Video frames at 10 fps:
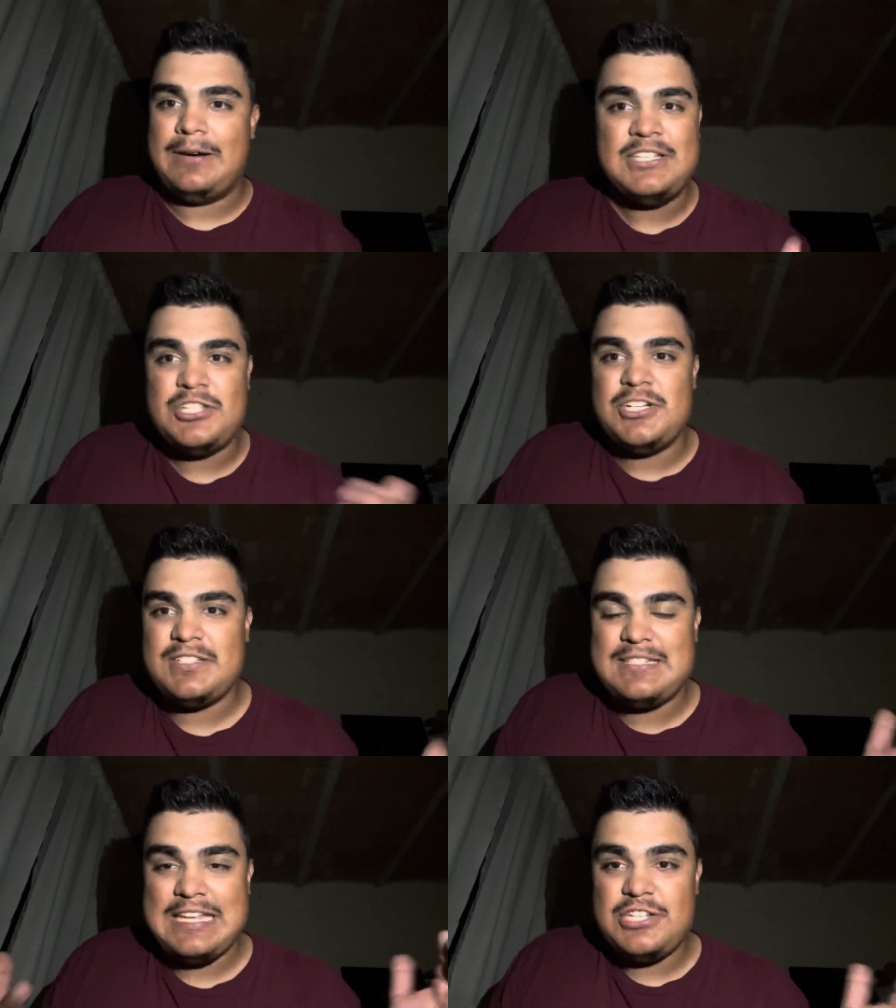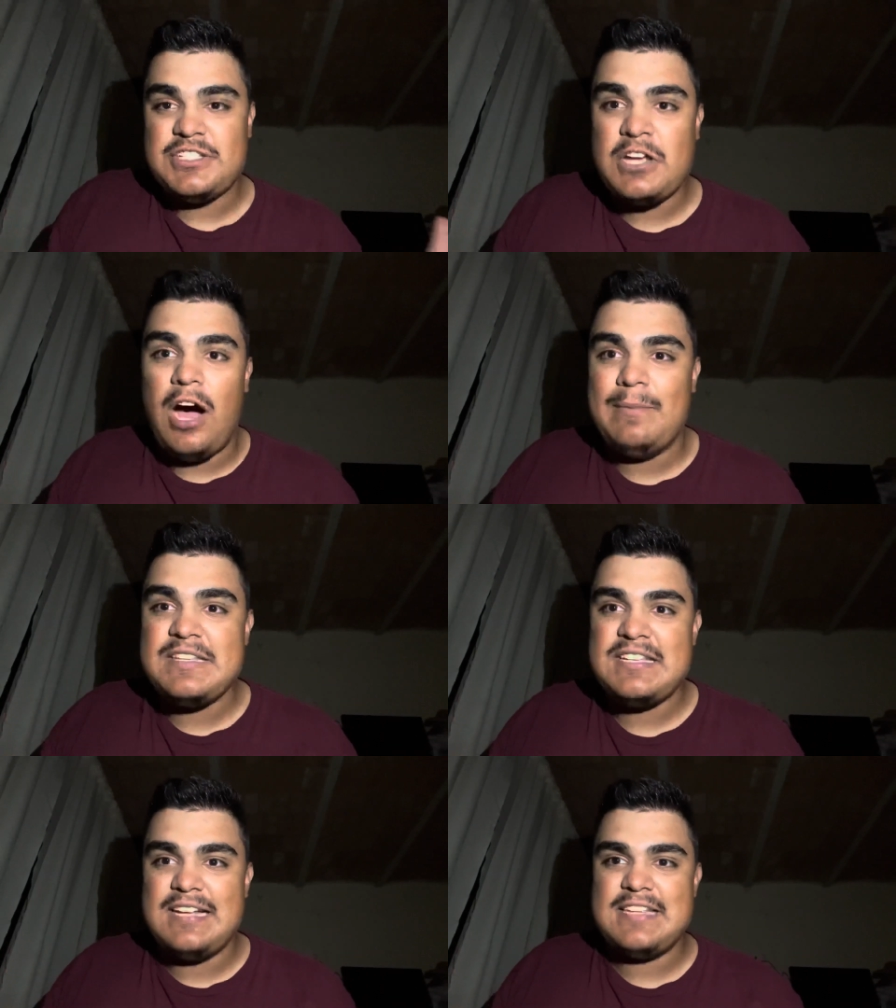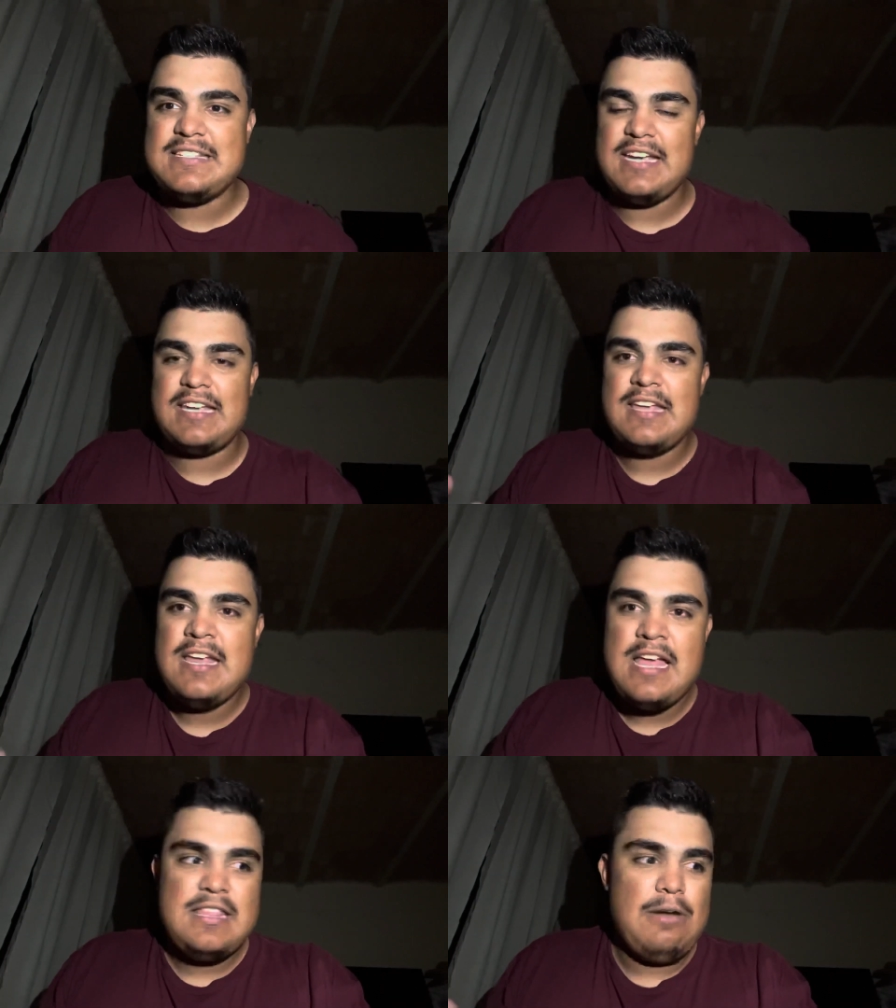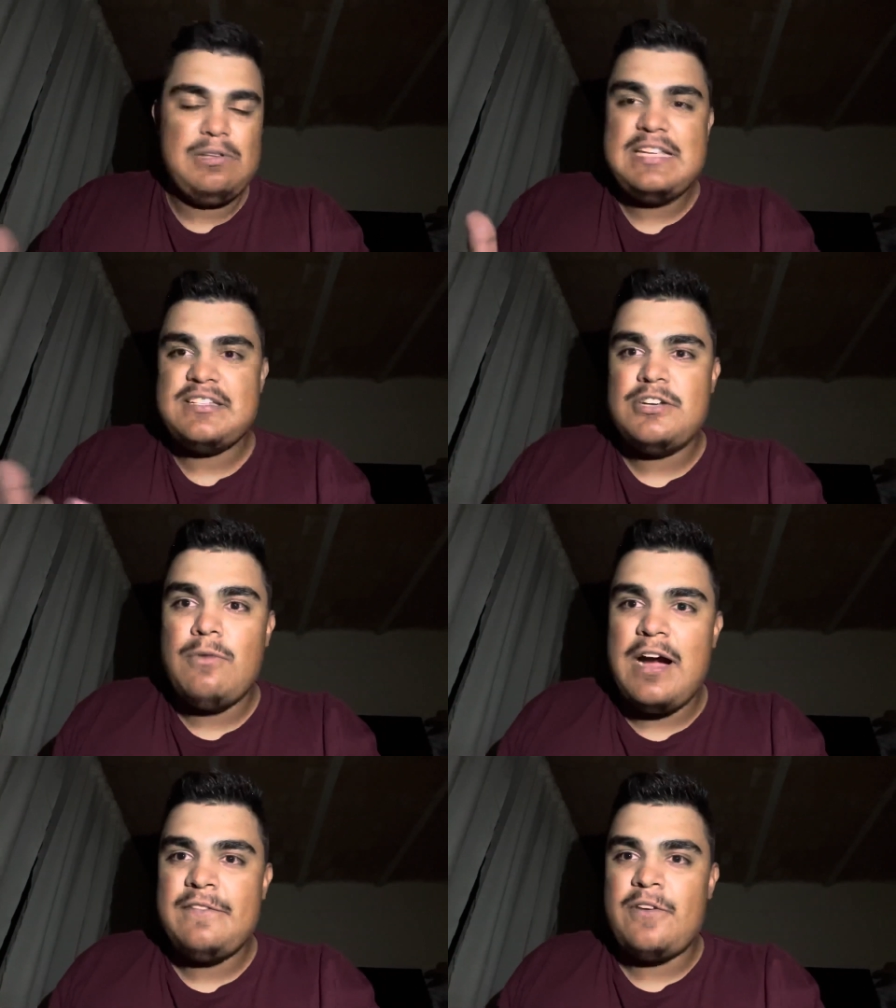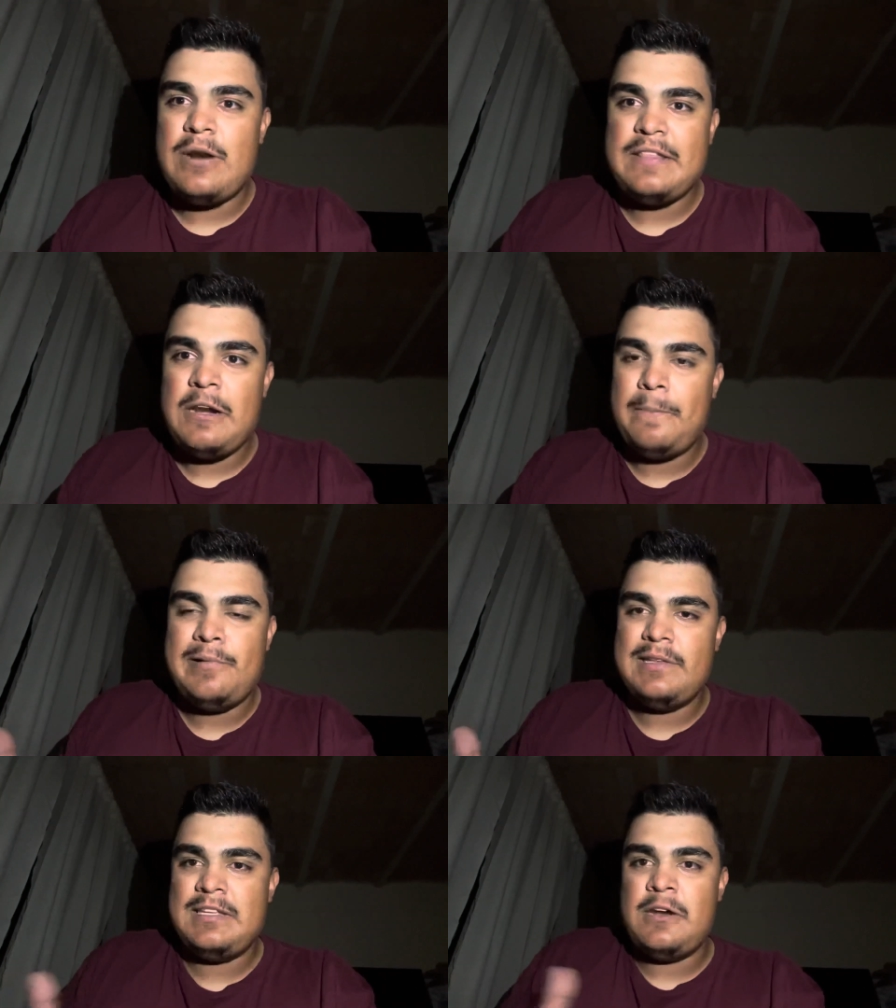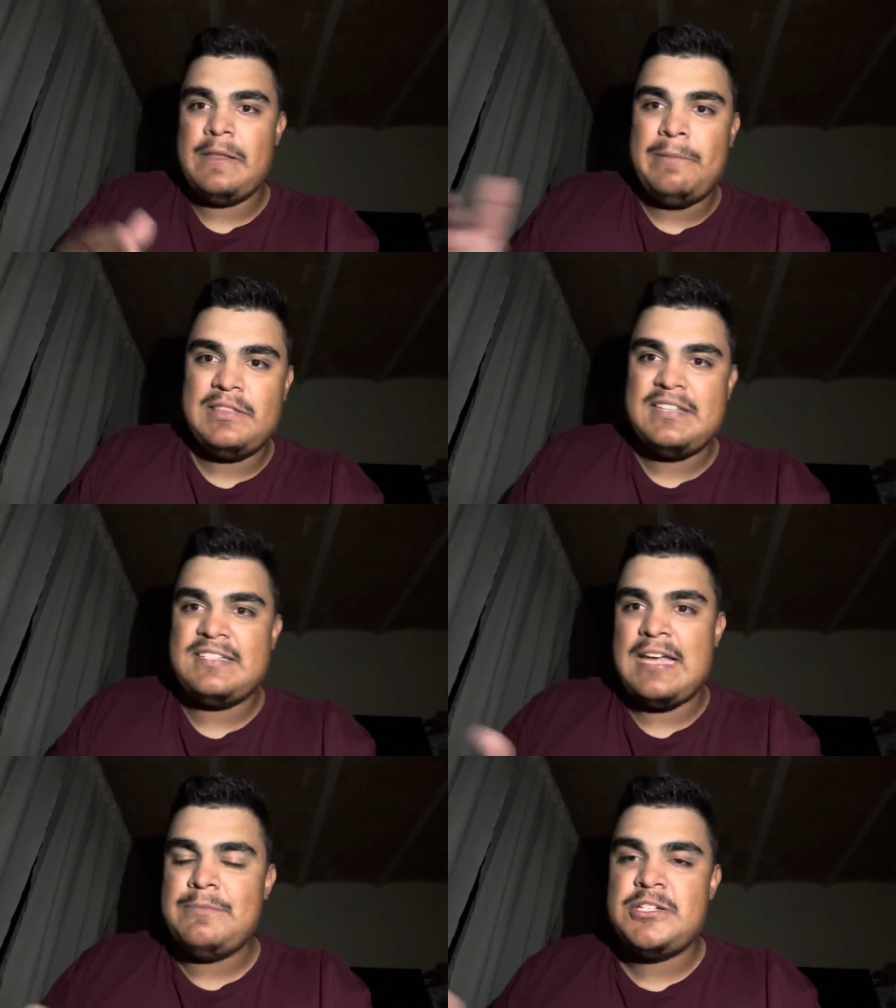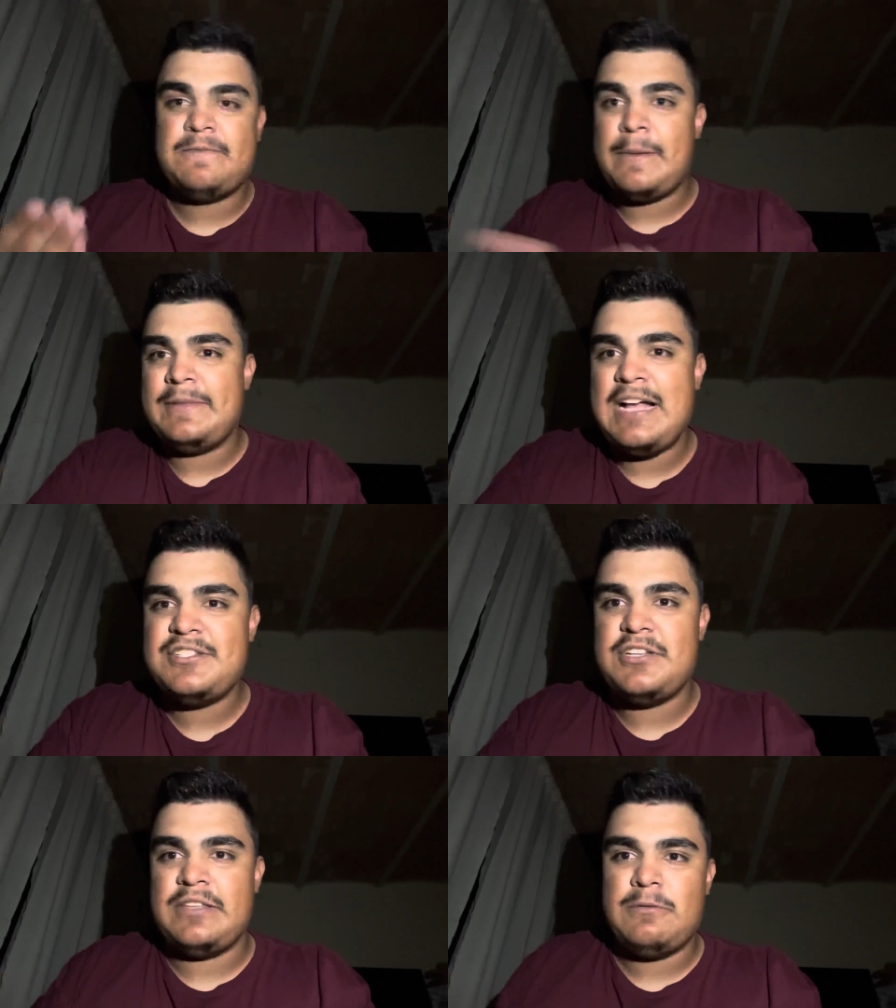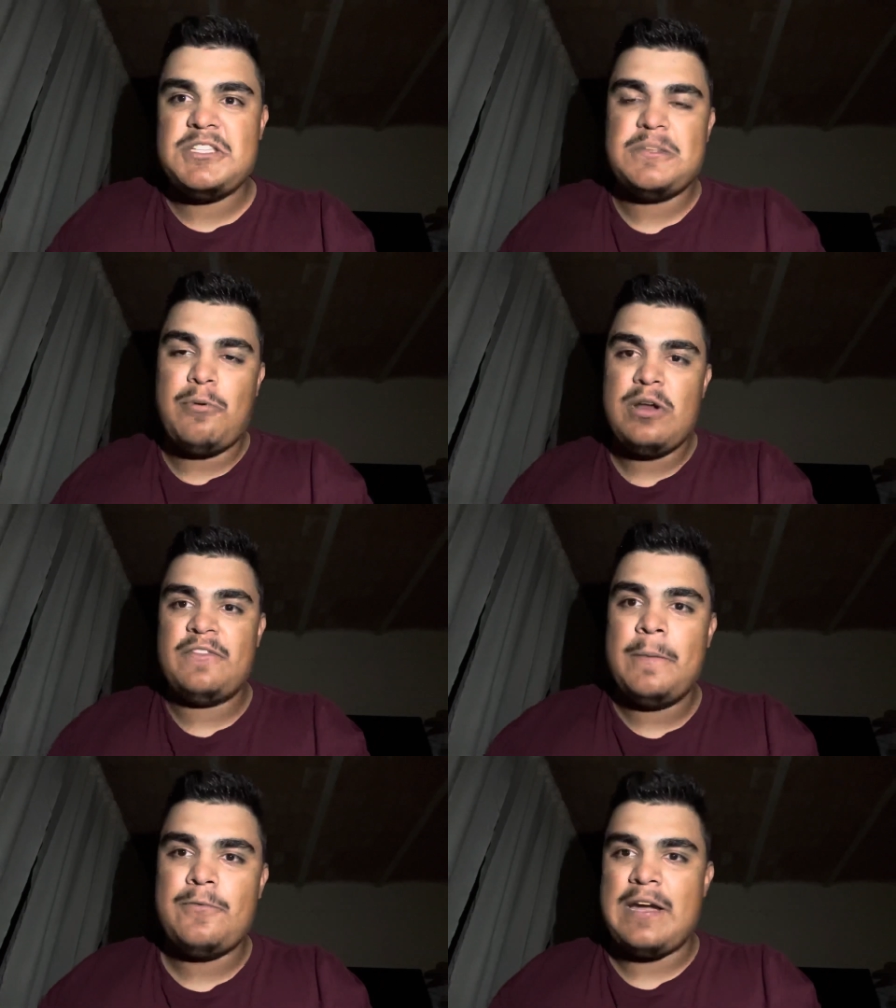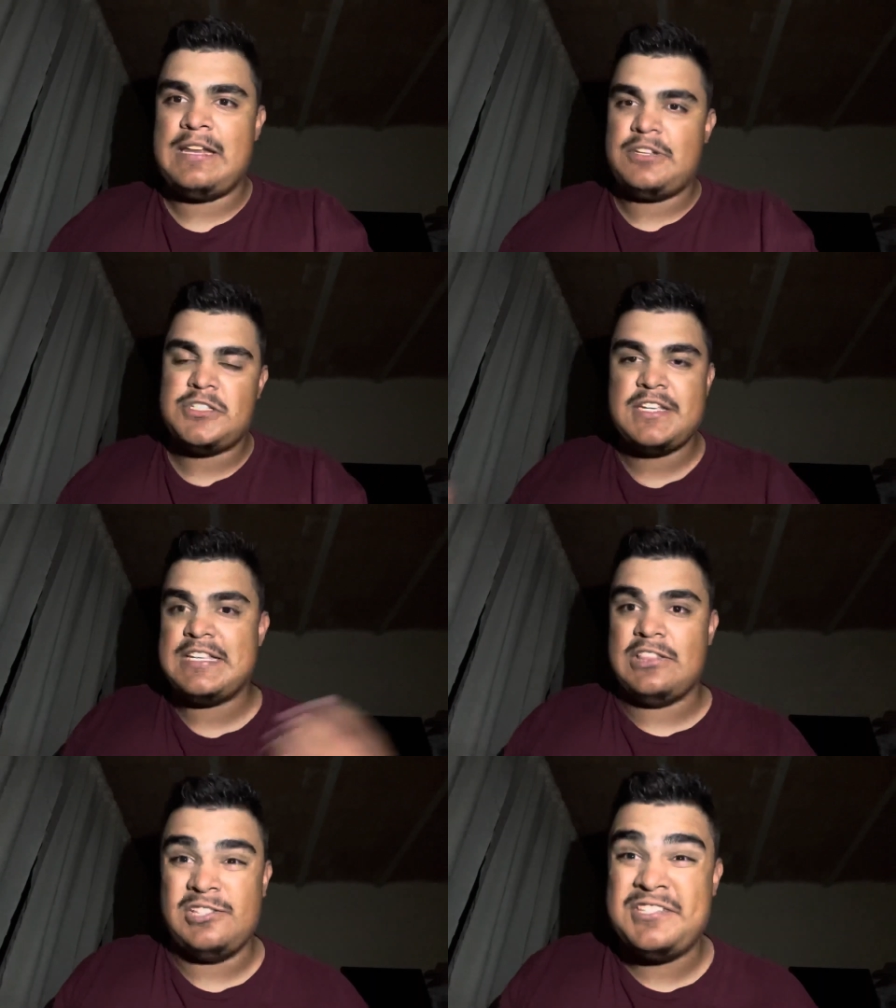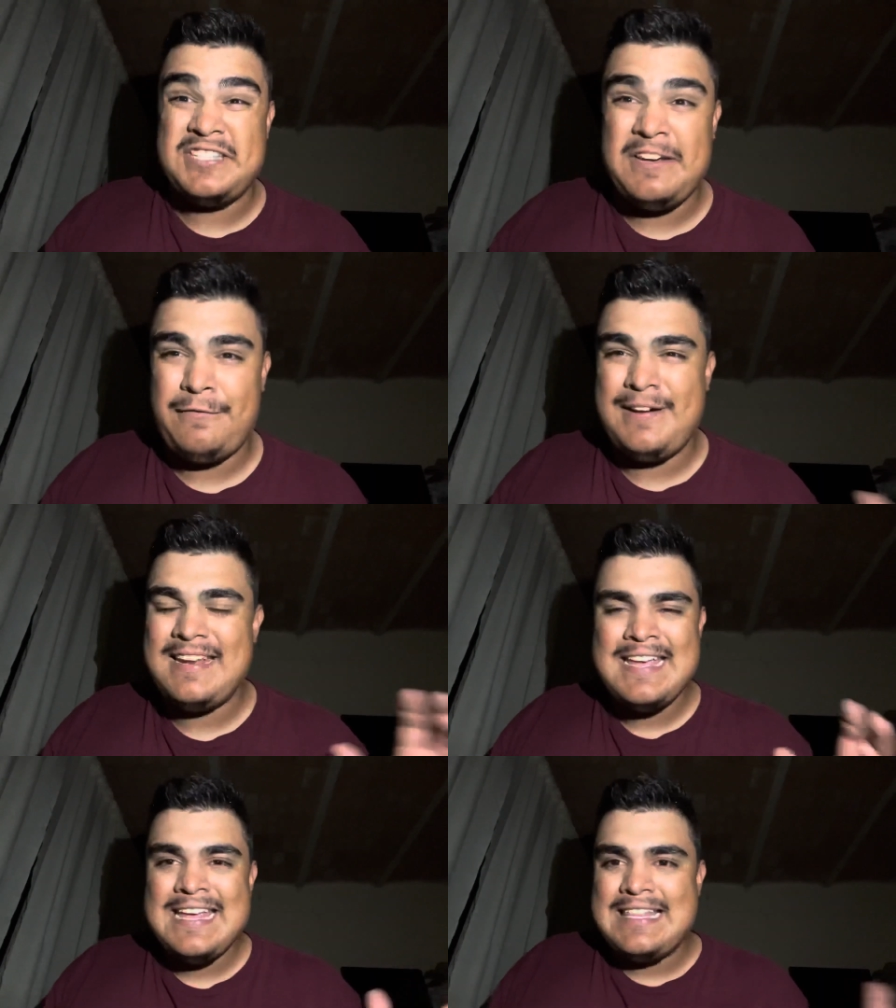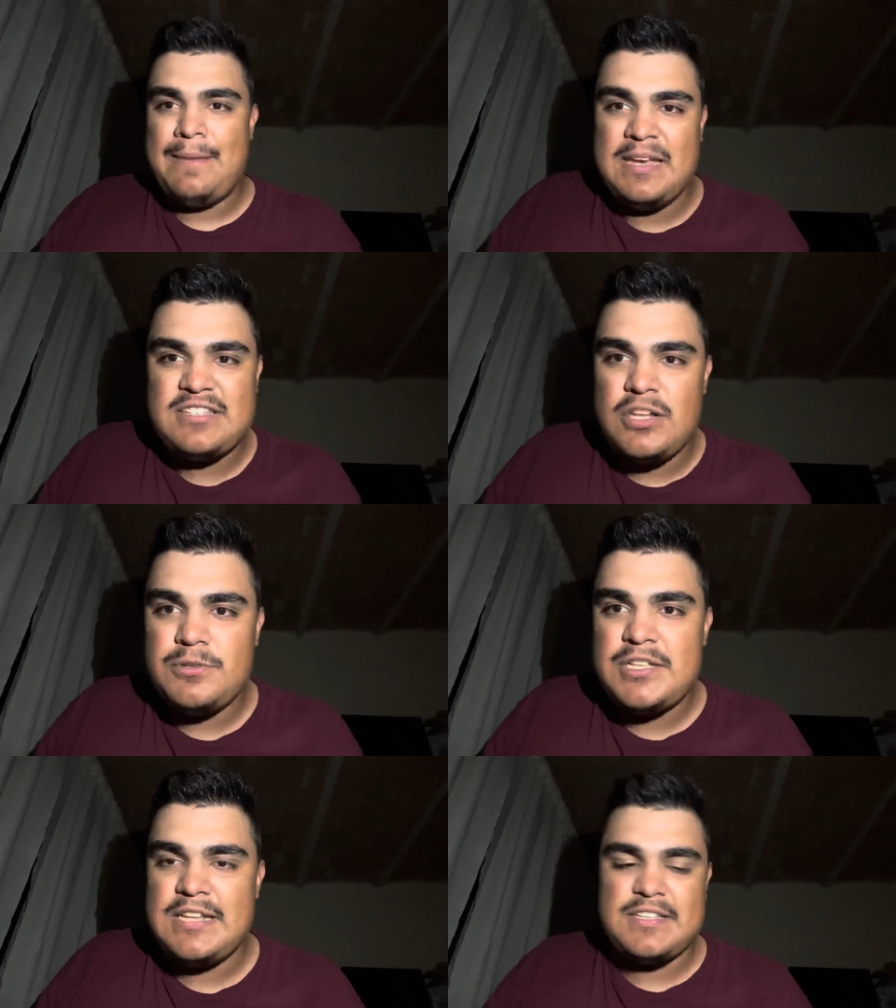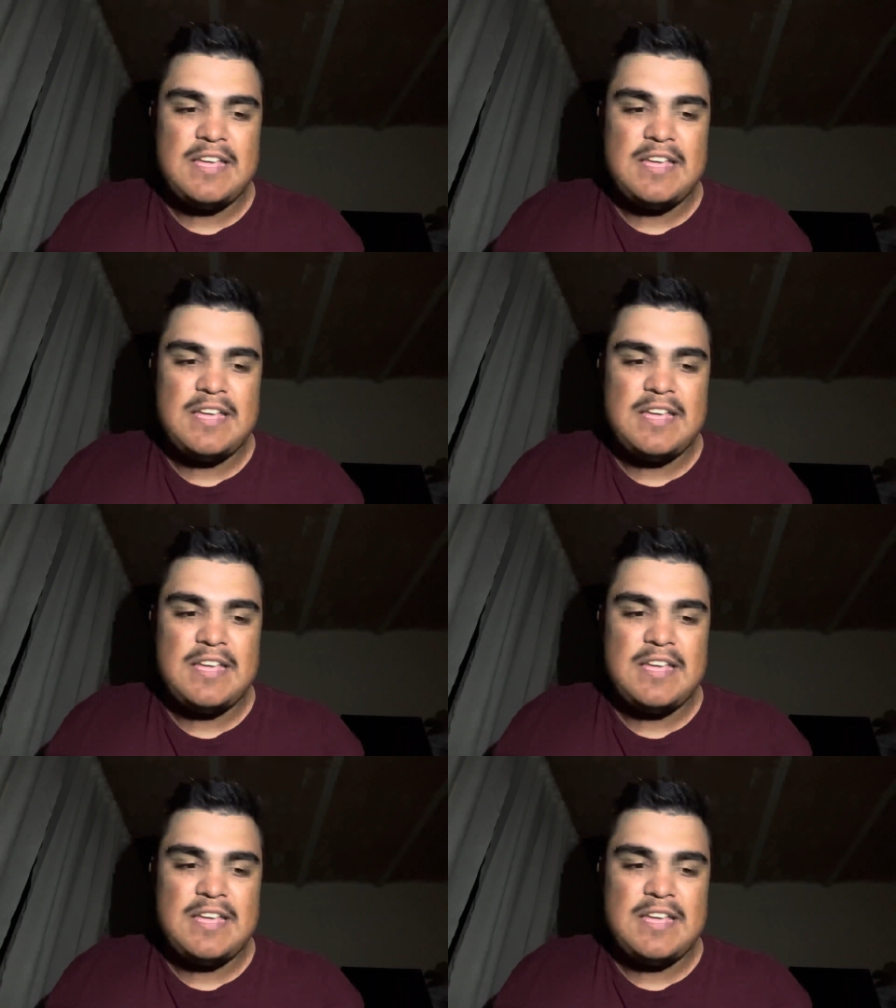It's just common sense. It's like they release a new iPhone and they don't put, they put the same chip from last year. Then what's the point of upgrading just because it looks different? That makes no sense.